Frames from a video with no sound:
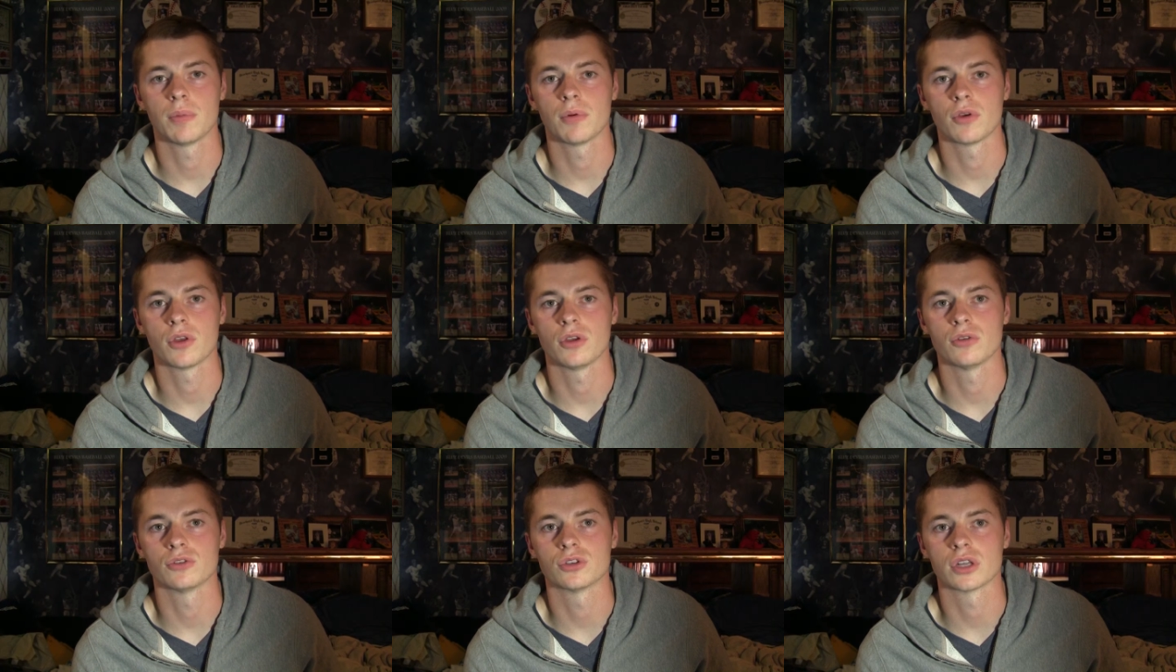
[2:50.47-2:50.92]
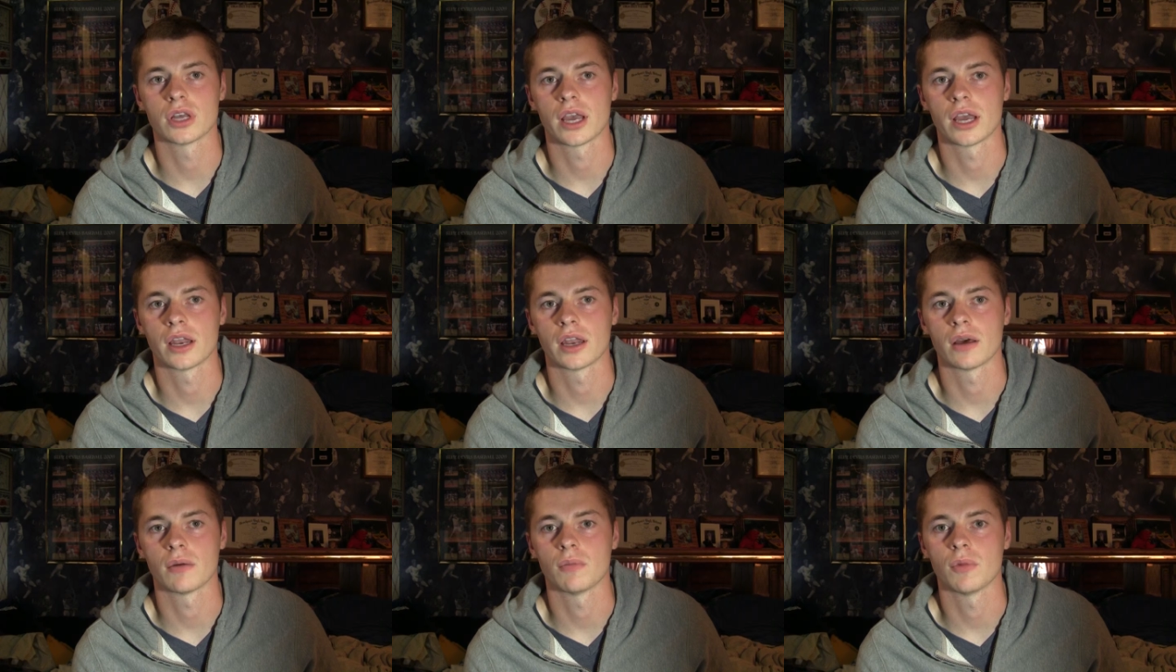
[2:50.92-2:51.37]
people
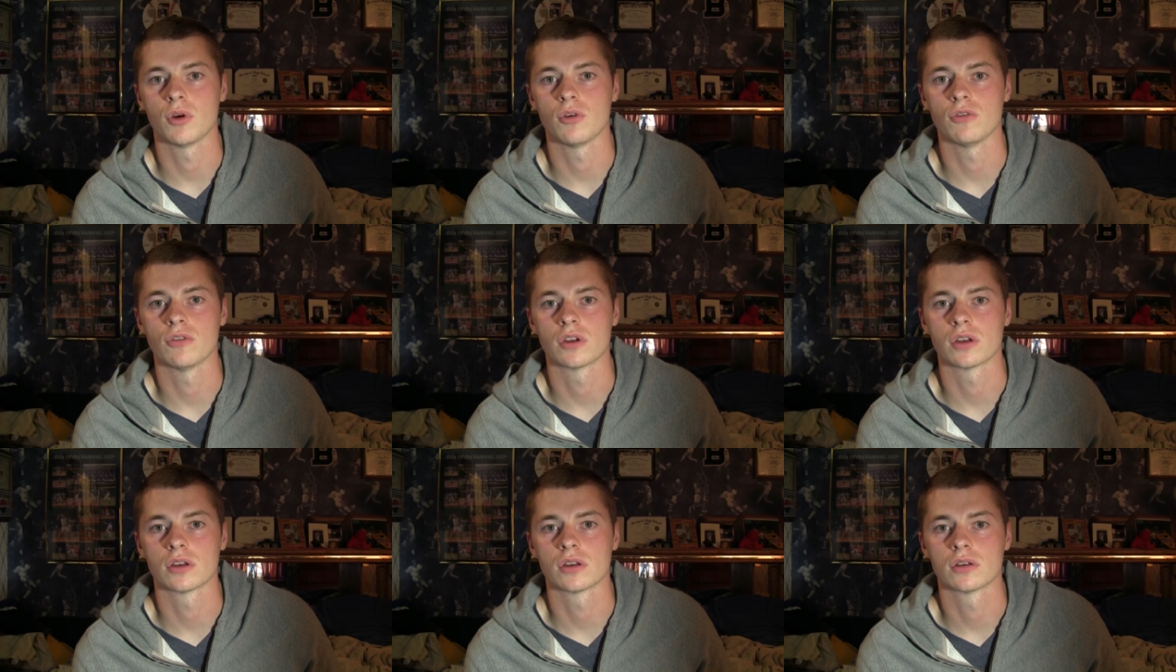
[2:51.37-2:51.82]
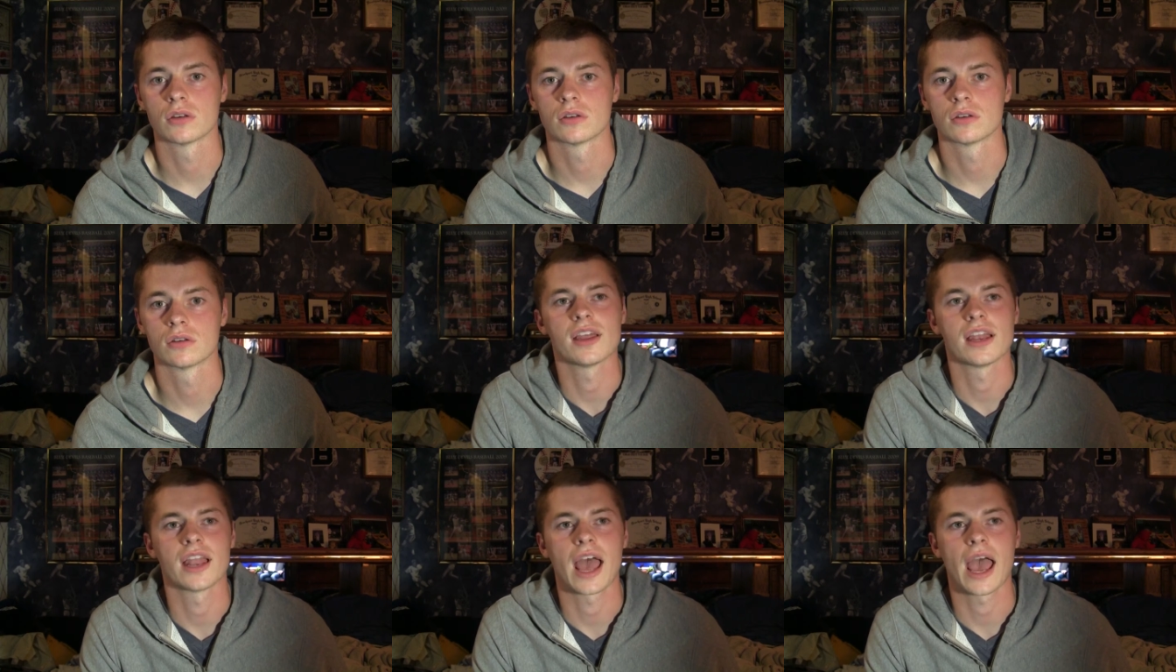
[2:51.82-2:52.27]
usually end up moving. I
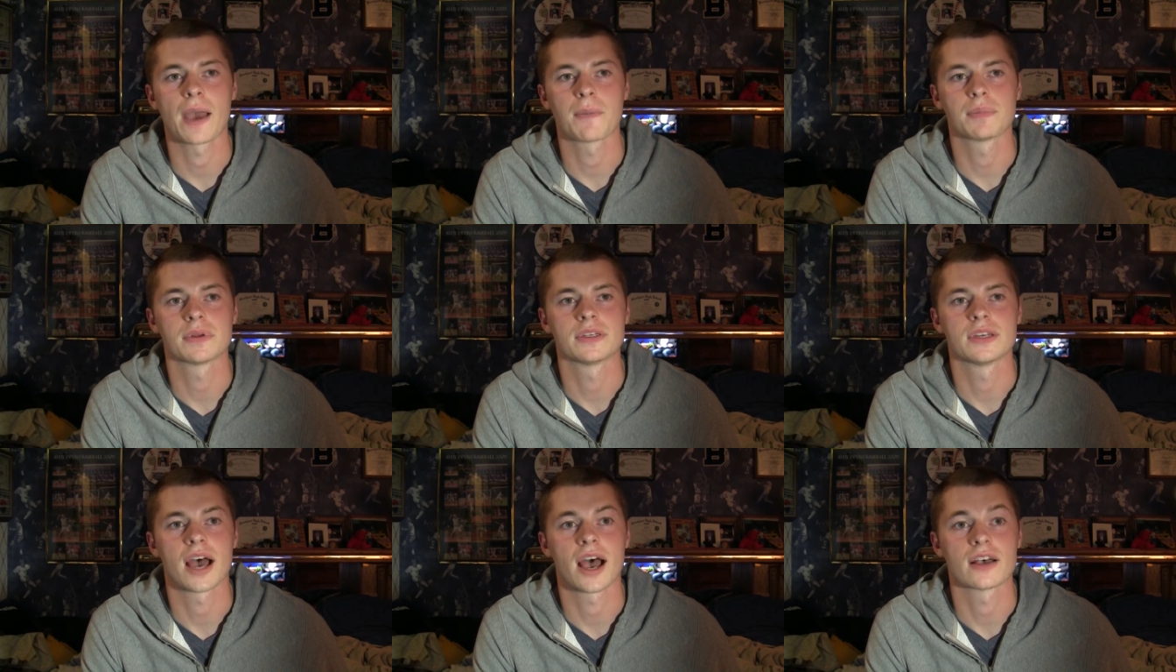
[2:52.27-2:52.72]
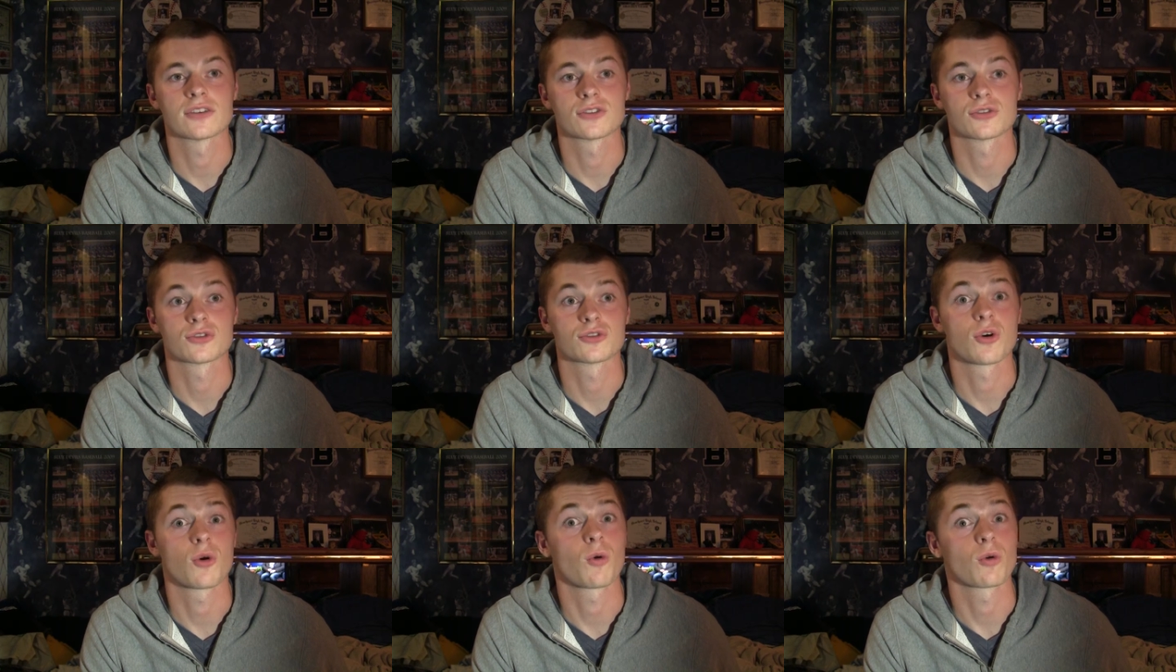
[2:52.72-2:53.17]
love getting
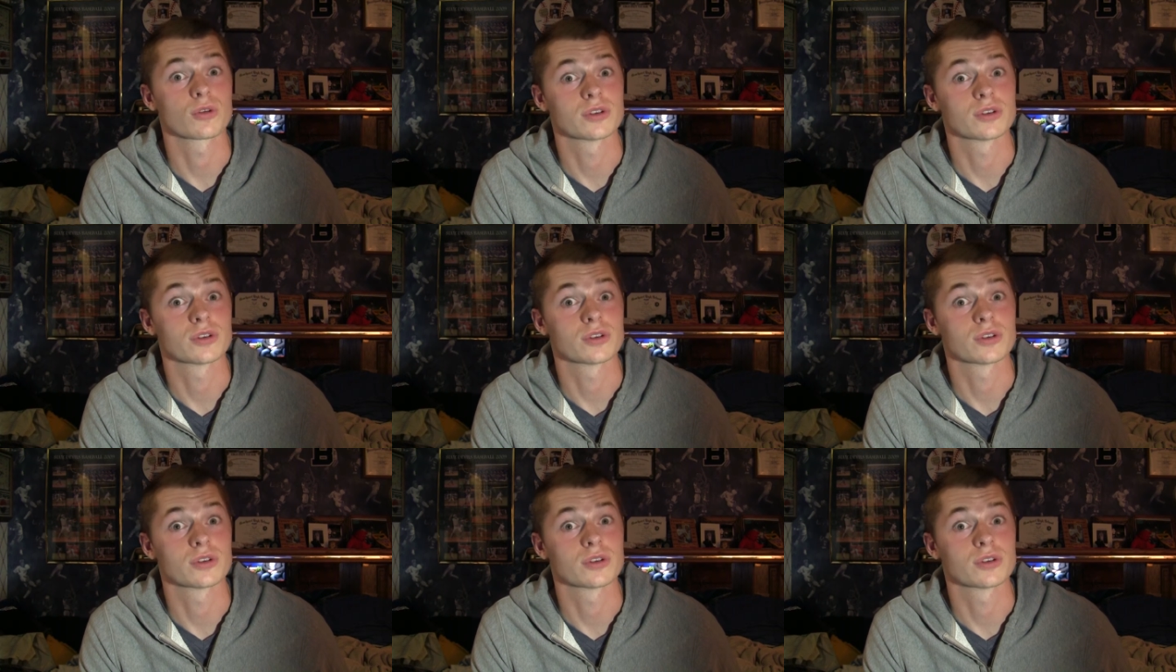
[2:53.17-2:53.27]
appetizers,